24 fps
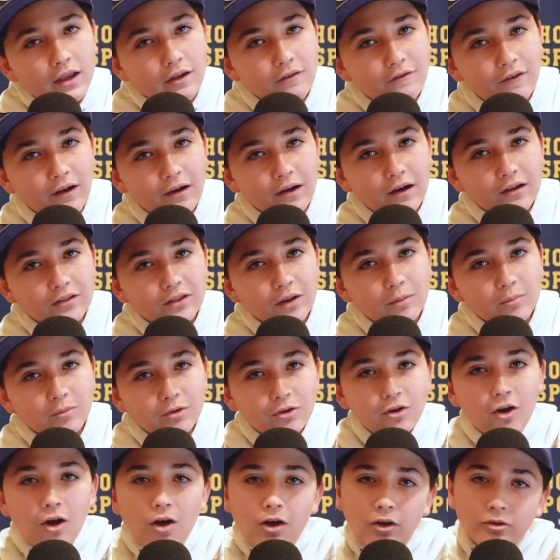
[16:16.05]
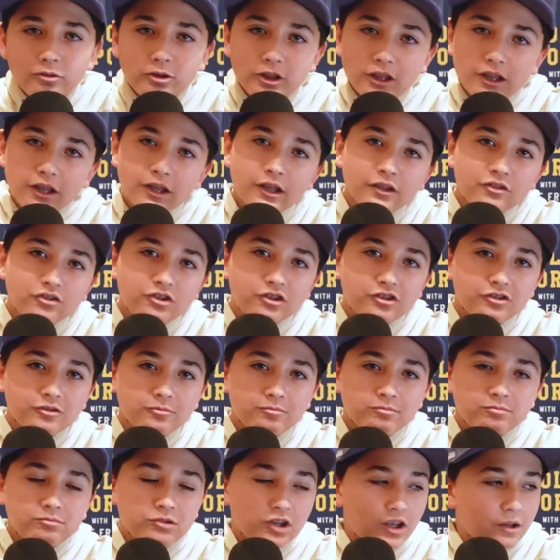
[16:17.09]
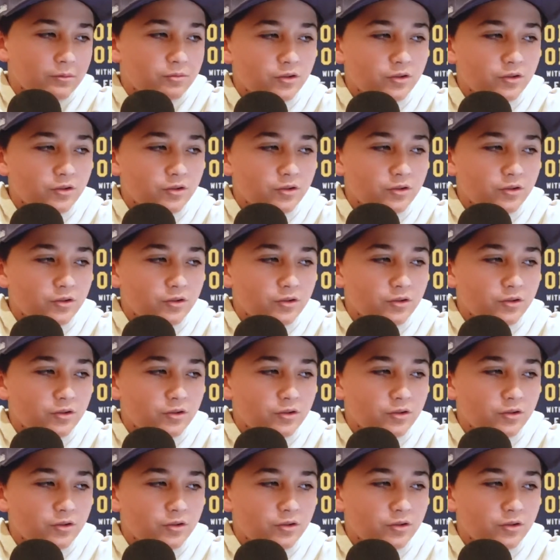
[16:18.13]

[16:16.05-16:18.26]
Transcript: if I got them wrong, let's just see.